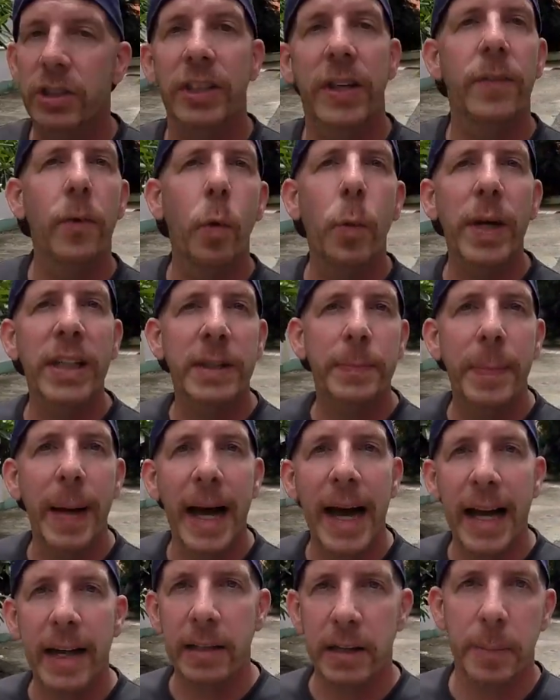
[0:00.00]
several weeks
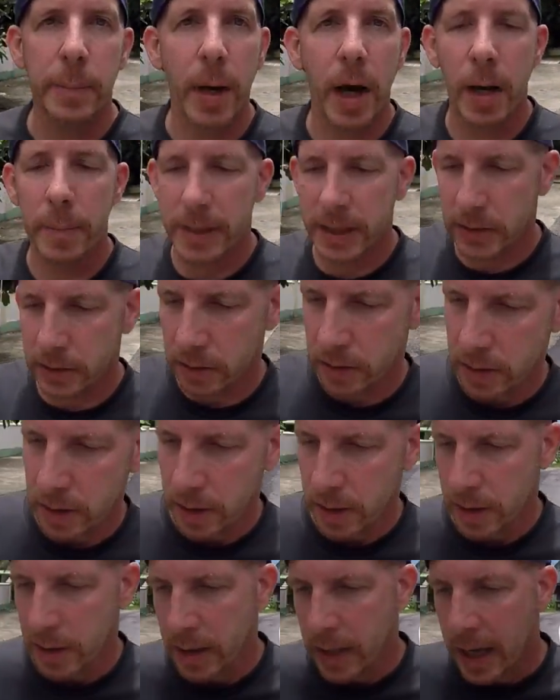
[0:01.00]
back, the bombings.
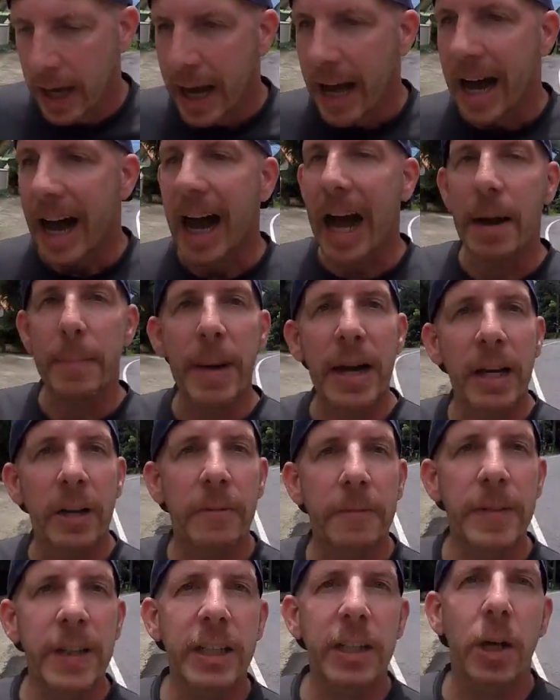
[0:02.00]
I made a
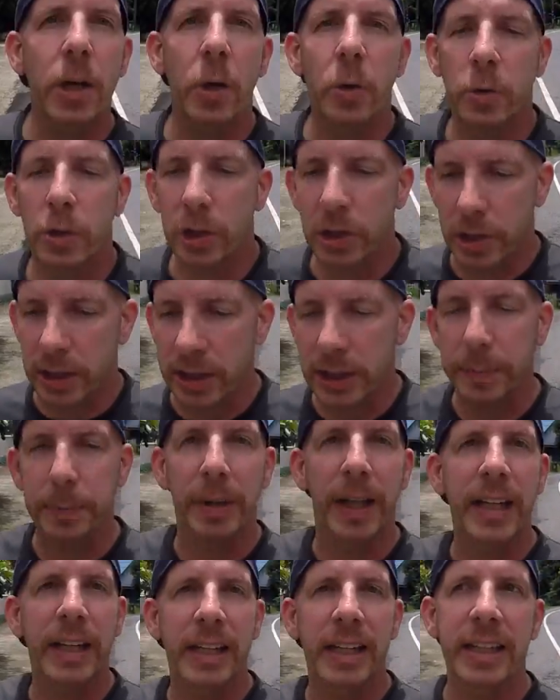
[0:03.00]
video just
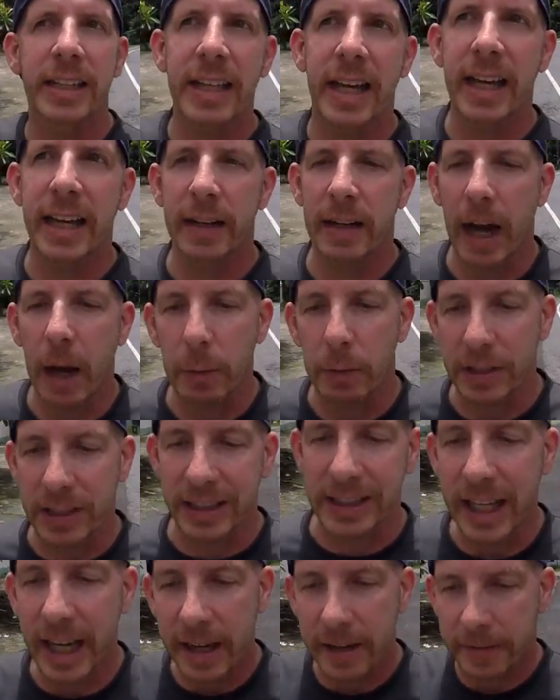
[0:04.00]
explaining that I was
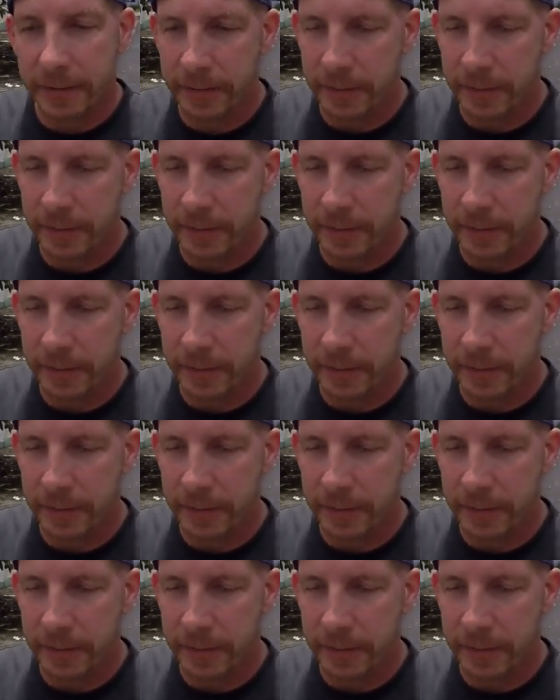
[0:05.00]
safe,